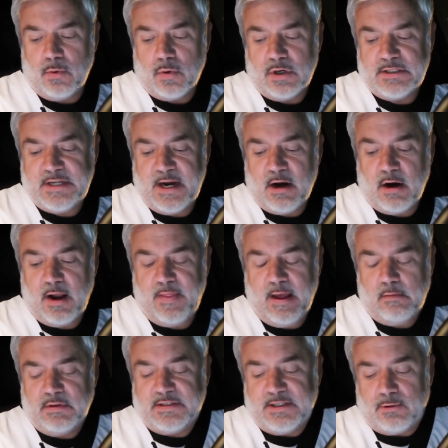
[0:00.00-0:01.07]
Laura Terry.
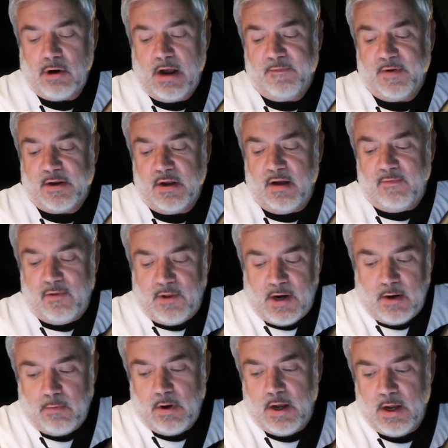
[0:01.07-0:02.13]
That was the graphic novel that
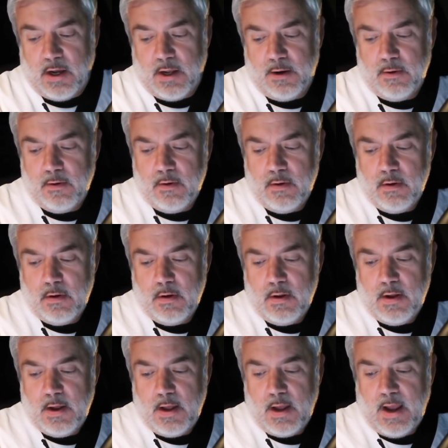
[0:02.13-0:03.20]
I read.
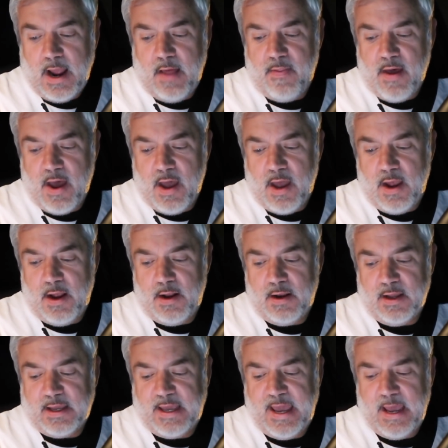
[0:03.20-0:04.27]
And
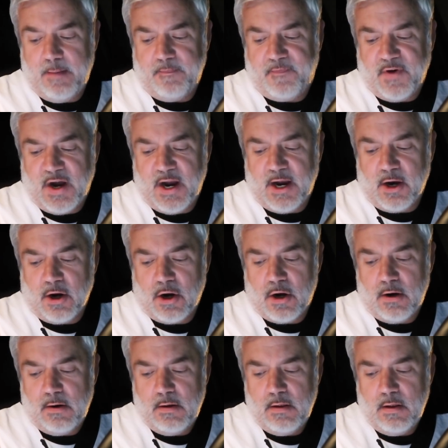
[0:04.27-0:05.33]
then
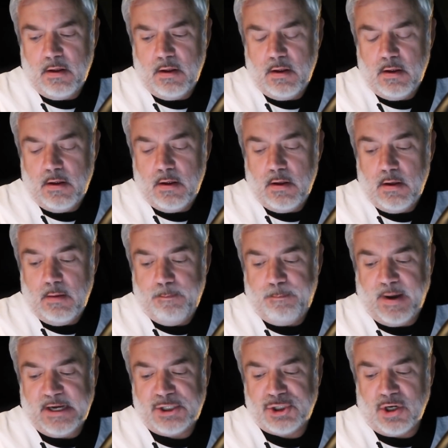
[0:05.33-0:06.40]
Campfire
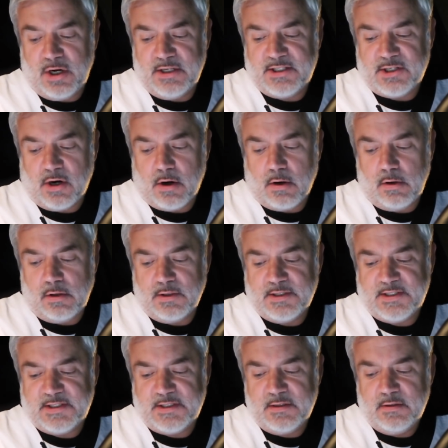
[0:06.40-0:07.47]
by Shawn
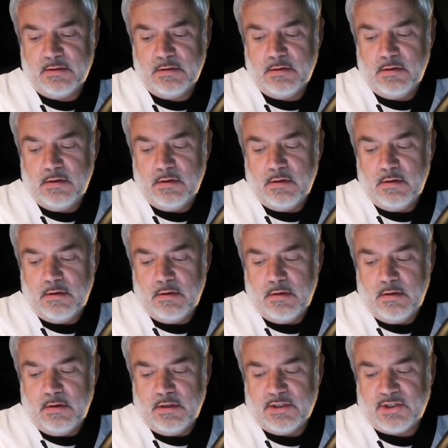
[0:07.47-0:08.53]
Sarles.
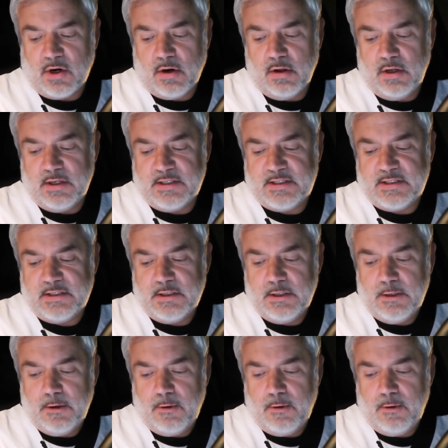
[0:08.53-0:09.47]
Sarles.